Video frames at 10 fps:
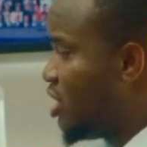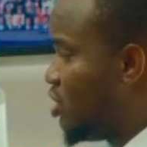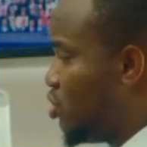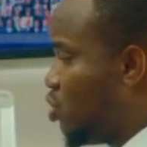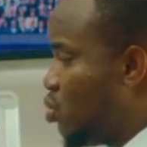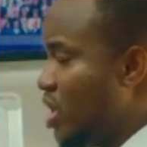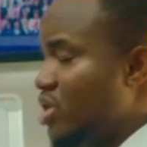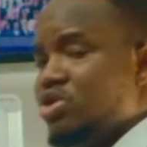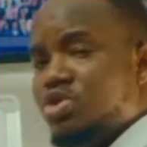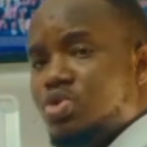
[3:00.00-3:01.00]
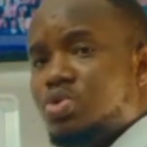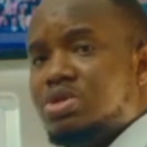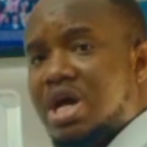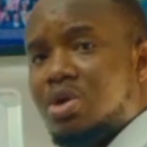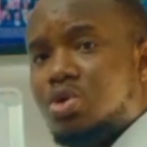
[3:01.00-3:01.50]
when you
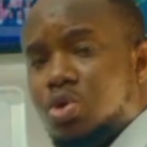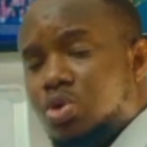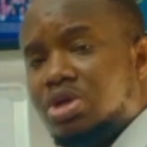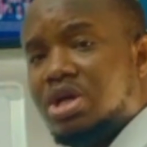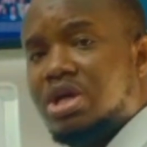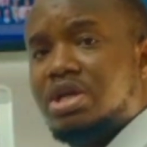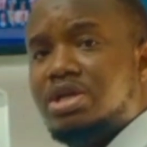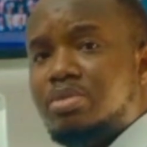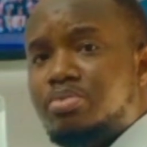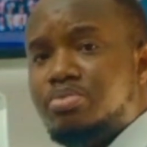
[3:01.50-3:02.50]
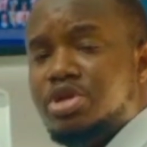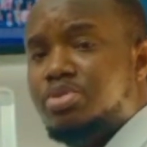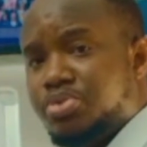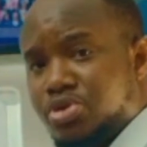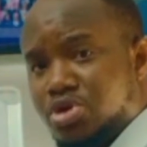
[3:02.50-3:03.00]
download the
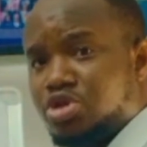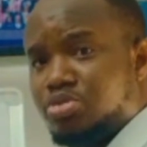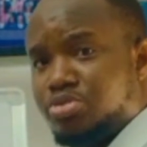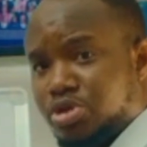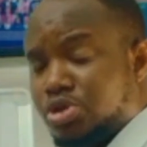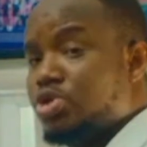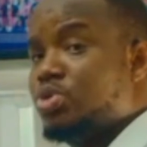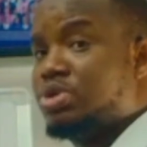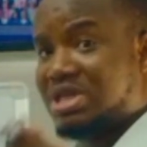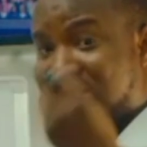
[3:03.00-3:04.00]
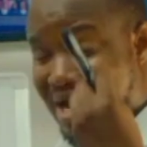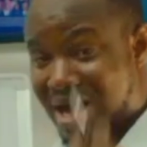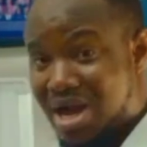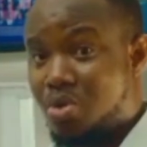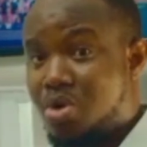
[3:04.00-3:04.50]
product brochure, you will see
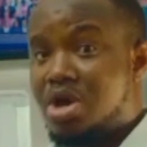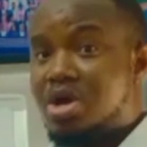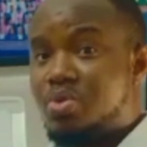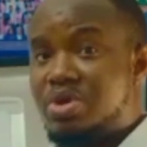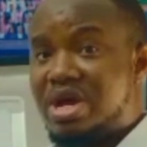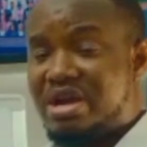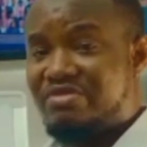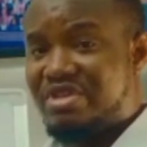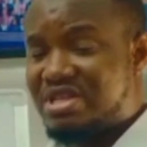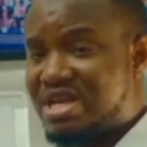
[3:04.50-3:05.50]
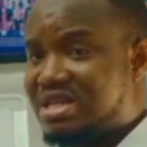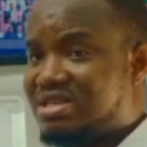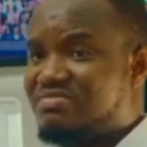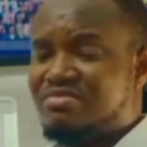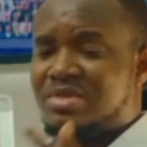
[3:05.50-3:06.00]
how we arrived at
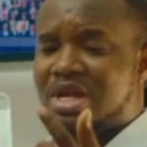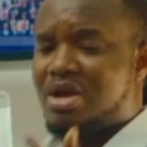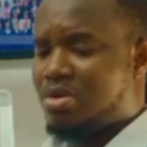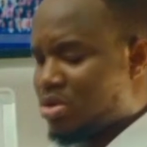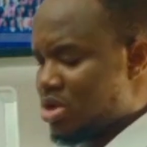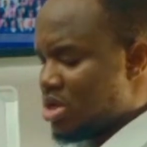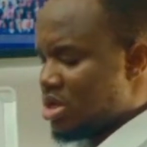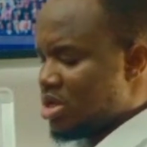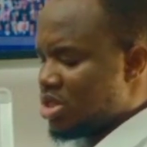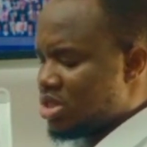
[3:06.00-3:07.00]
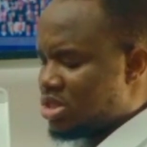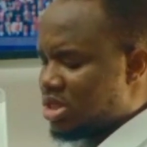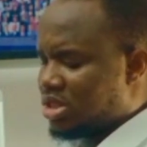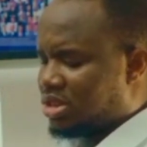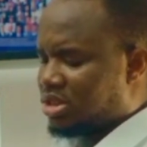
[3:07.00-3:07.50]
that. Now,
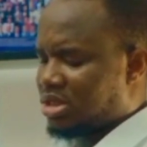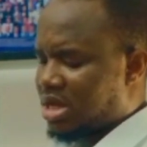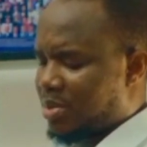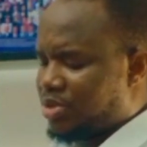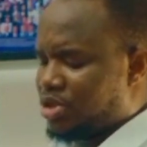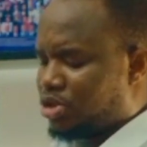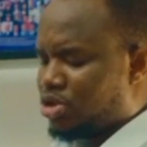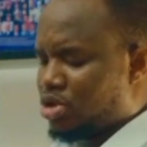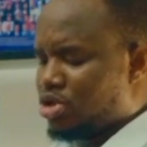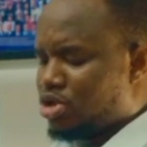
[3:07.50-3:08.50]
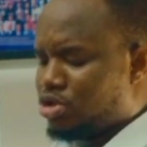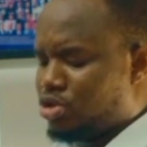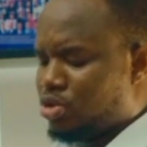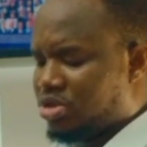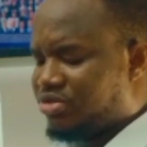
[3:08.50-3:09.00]
this appreciation is
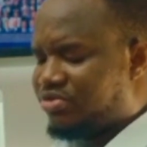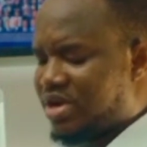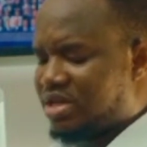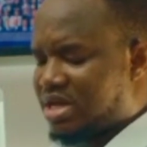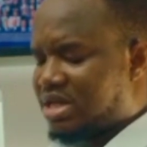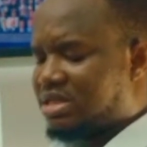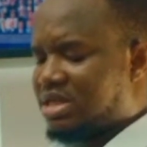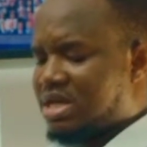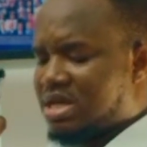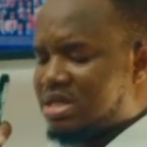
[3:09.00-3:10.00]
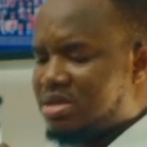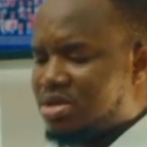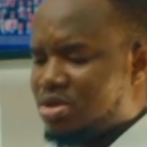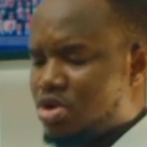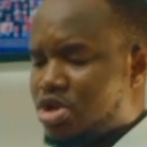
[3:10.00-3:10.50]
due to the fact that
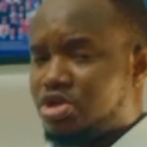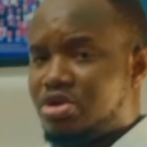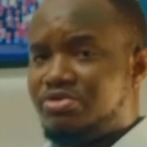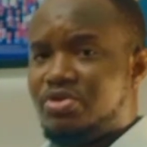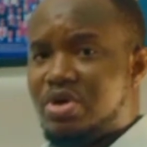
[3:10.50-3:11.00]
the location for